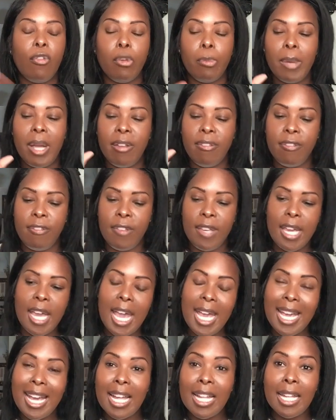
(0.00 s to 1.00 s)
my
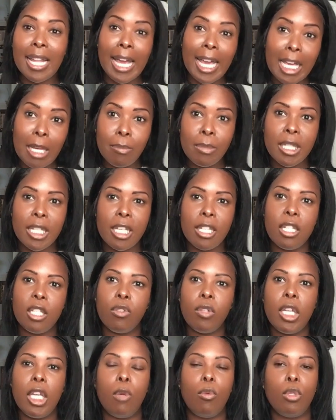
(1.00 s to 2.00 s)
VA claims
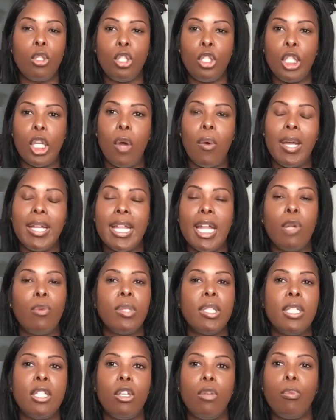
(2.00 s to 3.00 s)
history, it was showing that it
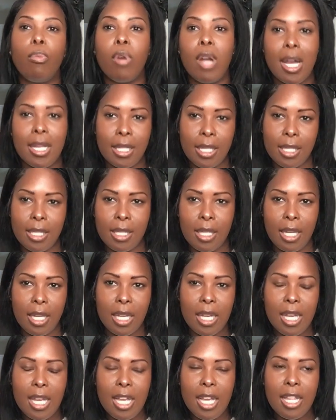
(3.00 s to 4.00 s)
was still processing,
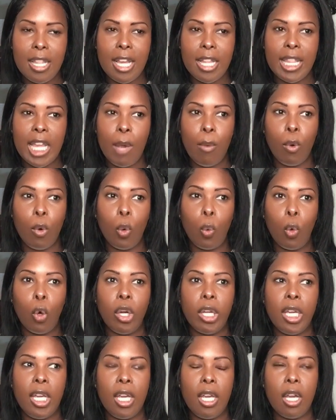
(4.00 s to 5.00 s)
that they were
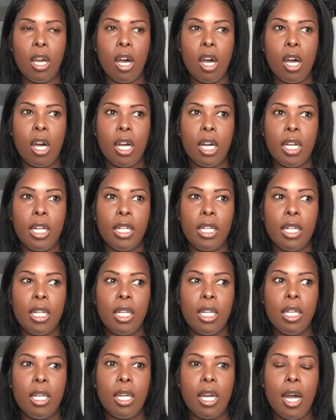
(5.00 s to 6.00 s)
working on
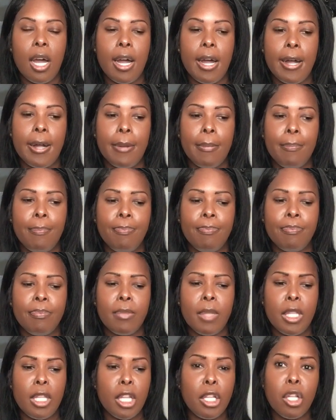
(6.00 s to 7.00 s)

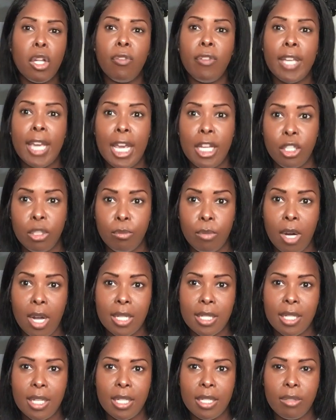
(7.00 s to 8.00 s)
the notification
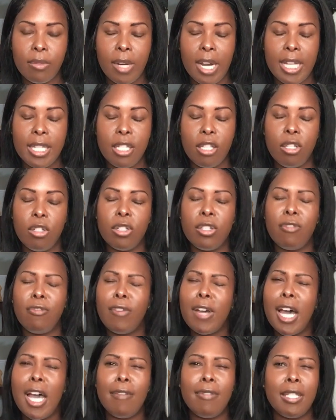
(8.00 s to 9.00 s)
process, right? So there's
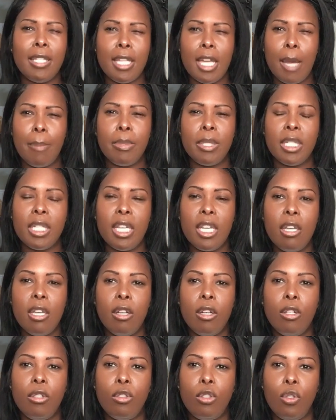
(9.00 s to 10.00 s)
5 steps
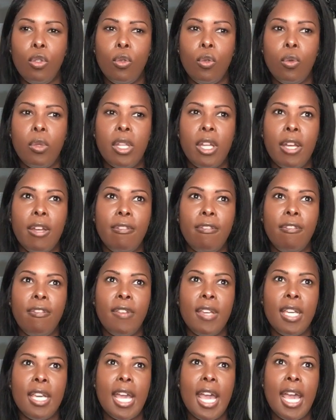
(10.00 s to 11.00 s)
to the
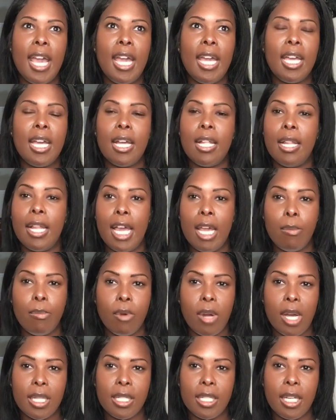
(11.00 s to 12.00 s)
VA claim
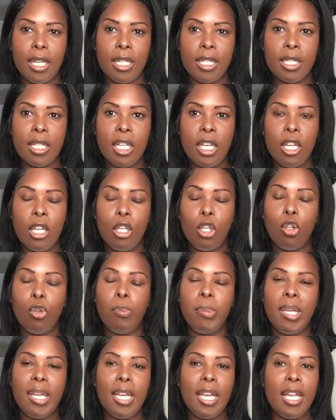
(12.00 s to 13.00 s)
process. You'll
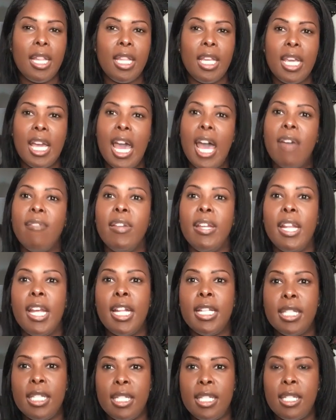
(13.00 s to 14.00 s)
be in the
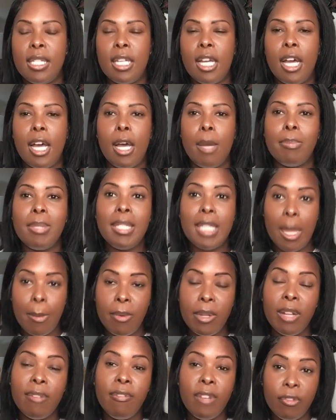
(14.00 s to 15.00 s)
evidence step
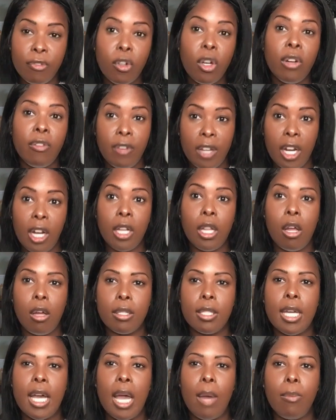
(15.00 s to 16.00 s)
for a very long
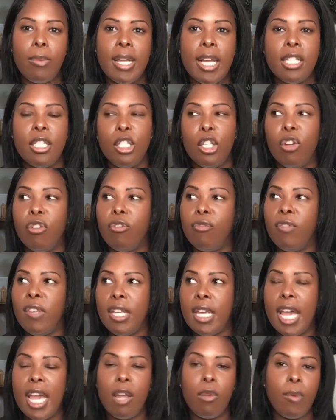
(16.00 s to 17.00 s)
time. That's your
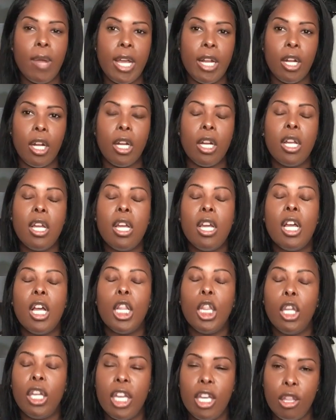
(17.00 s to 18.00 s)
VA rater,
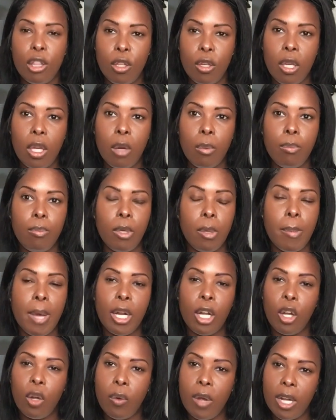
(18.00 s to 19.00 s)
looking through your
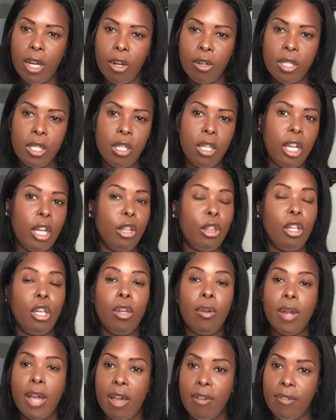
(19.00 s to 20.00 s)
medical records, looking through
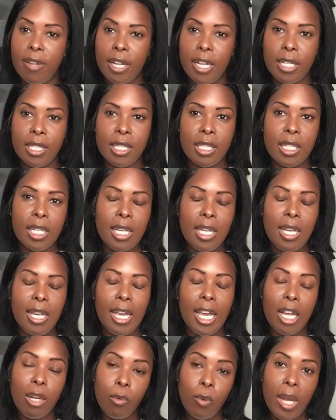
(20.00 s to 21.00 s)
your evidence,
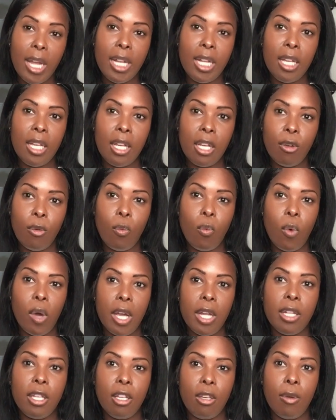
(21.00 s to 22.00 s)
and rating
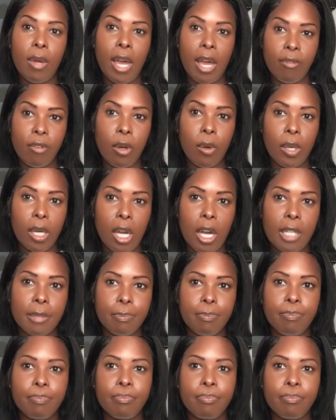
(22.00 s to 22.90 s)
what you have going on.